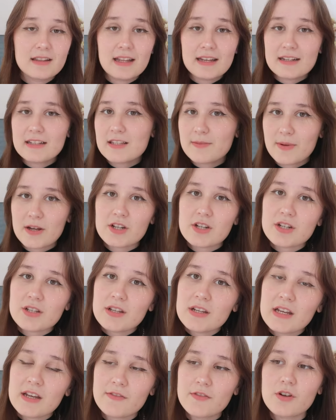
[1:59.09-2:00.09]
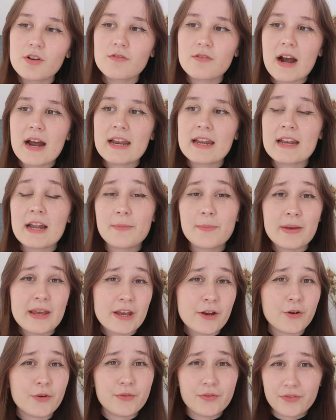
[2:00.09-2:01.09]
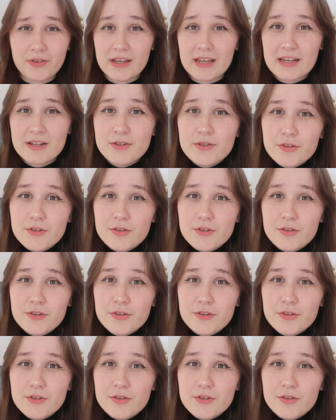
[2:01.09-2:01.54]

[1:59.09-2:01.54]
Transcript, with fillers: Like, especially if you're writing a P O V